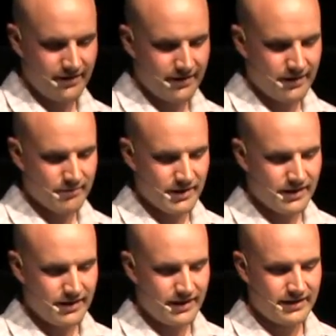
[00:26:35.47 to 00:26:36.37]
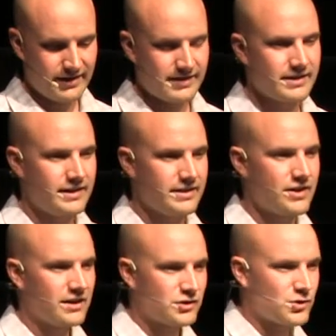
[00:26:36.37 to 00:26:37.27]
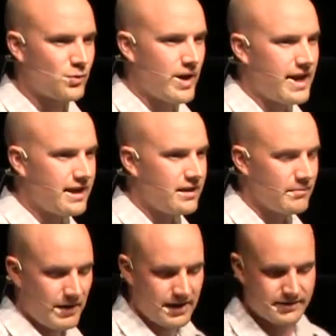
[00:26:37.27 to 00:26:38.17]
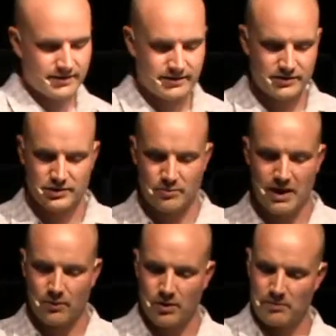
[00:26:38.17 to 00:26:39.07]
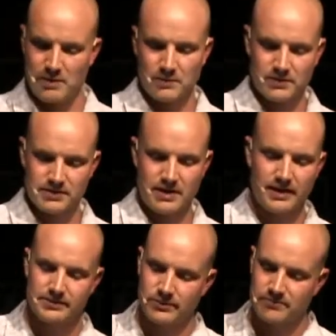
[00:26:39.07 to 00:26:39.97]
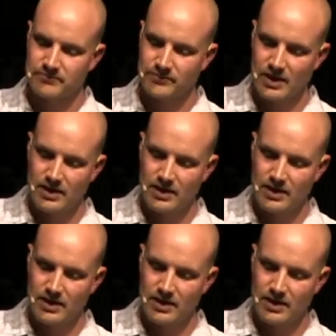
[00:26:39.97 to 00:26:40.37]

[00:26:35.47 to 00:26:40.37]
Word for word: Um, he, he's, he's not swayed by his decision, no matter what people are saying to him.